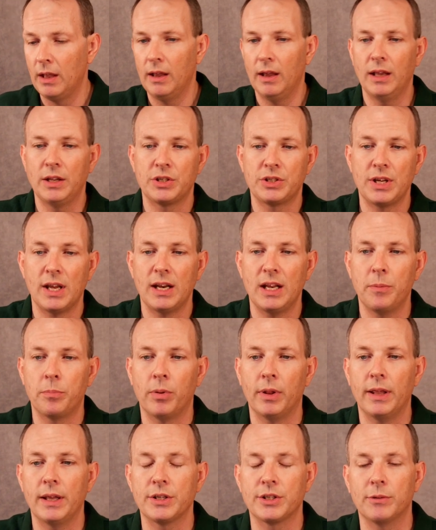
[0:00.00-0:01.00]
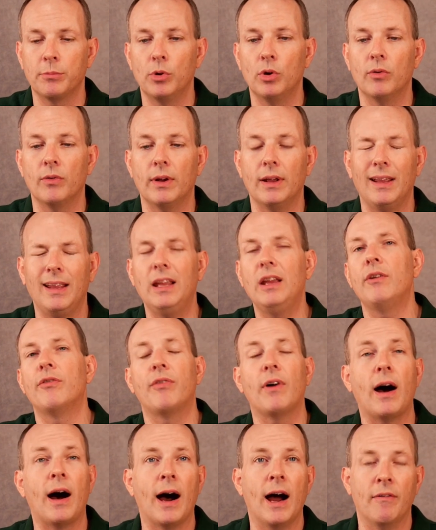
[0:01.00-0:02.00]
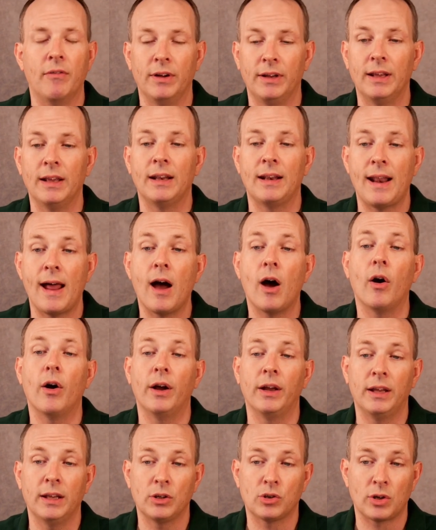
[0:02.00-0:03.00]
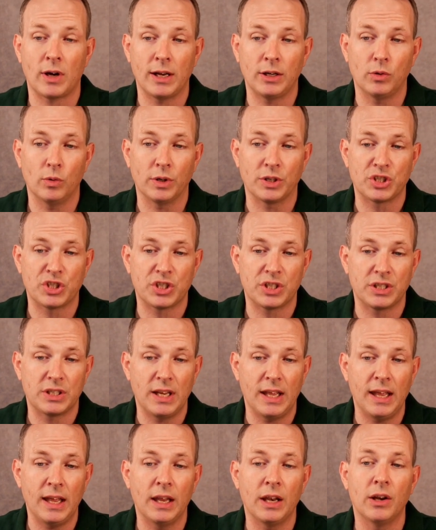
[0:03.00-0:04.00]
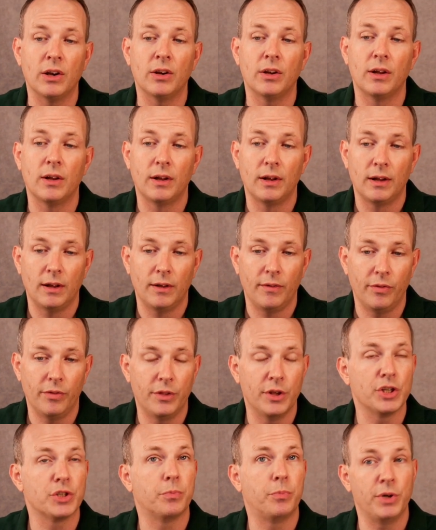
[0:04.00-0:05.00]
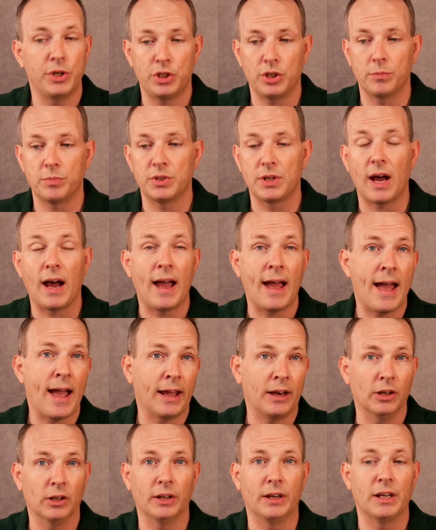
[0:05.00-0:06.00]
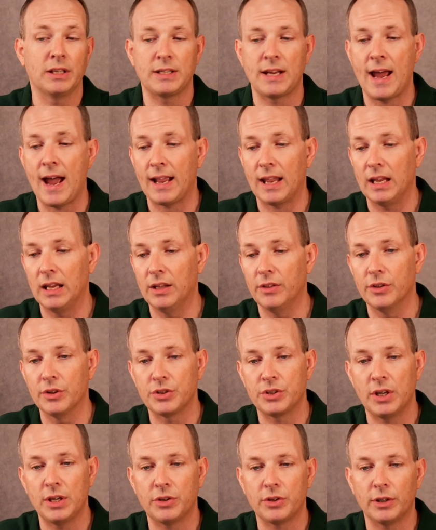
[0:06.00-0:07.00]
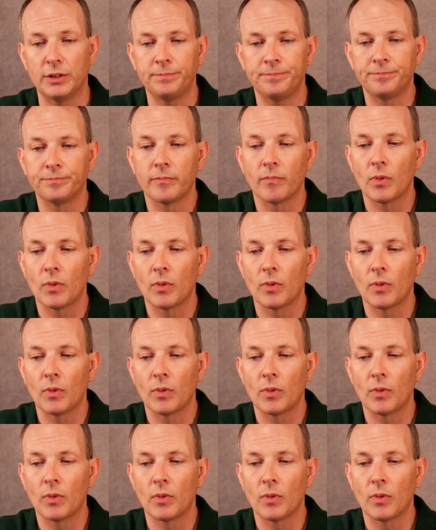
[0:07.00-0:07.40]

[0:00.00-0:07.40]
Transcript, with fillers: Instead, he plays the move e5. Again, now again trying to extend this bishop's diagonal and attacking in the center.